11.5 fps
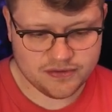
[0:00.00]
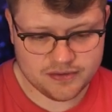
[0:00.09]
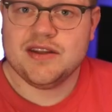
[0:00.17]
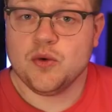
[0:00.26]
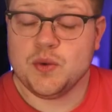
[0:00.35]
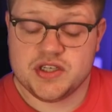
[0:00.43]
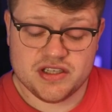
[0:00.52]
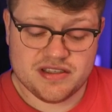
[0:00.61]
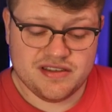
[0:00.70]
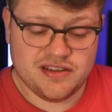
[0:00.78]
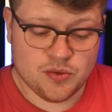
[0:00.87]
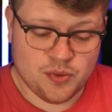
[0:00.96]
And now we
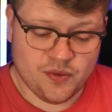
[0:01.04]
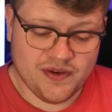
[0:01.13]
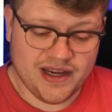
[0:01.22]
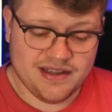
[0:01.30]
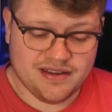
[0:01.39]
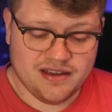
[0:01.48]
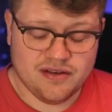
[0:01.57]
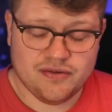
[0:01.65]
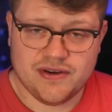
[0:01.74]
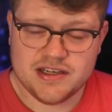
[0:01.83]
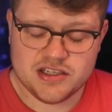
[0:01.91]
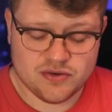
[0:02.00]
just need to provide a
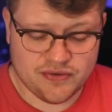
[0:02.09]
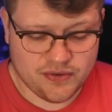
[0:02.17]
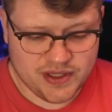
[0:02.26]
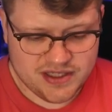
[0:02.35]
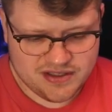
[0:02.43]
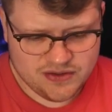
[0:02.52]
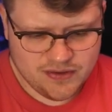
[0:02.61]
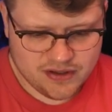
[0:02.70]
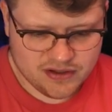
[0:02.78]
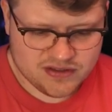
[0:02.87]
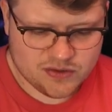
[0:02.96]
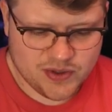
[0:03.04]
function reference to the
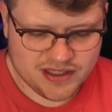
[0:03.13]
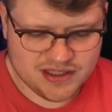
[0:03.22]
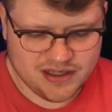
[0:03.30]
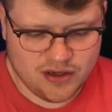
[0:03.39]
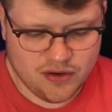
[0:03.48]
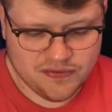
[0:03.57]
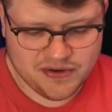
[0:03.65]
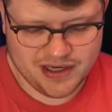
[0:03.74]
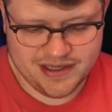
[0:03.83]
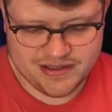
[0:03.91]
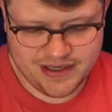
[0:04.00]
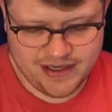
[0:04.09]
constructor of
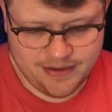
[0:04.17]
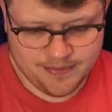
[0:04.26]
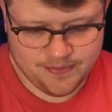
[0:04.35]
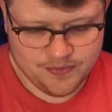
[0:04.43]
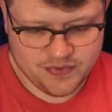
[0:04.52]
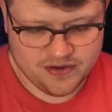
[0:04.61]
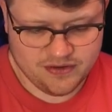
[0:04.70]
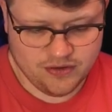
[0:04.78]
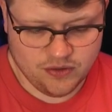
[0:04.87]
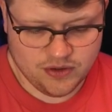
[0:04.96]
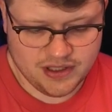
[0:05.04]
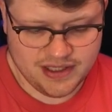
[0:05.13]
class A.
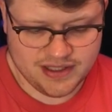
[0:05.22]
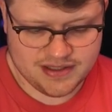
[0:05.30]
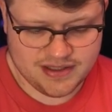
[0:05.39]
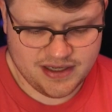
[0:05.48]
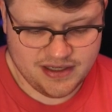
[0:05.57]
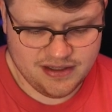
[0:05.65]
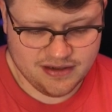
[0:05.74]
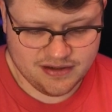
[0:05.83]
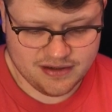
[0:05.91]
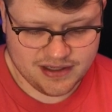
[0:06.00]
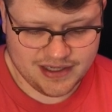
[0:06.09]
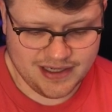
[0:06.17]
So let's say here
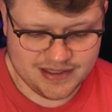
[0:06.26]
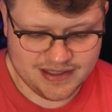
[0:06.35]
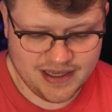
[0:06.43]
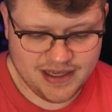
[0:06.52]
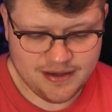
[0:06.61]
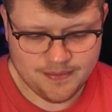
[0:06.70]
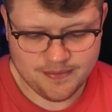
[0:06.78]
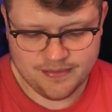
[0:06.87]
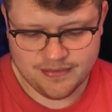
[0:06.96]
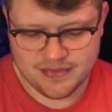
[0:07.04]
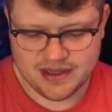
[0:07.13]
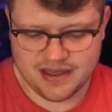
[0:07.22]
class A.
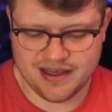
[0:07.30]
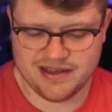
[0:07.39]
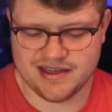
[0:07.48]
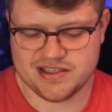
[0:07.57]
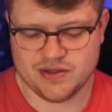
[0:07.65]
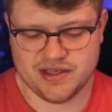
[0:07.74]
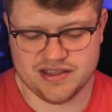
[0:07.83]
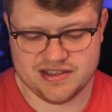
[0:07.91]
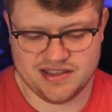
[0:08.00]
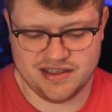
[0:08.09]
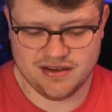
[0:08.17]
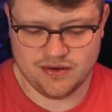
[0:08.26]
And as you can
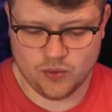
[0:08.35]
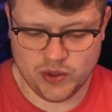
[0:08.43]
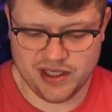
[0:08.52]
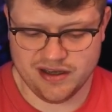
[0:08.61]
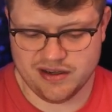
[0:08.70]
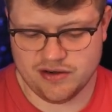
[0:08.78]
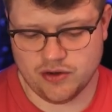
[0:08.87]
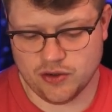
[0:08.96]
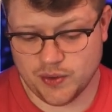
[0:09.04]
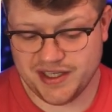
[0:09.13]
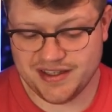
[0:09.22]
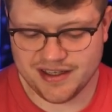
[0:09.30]
see, we are
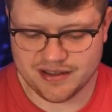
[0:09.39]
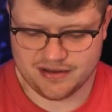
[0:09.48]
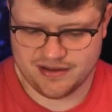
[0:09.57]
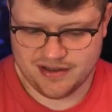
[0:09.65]
already done.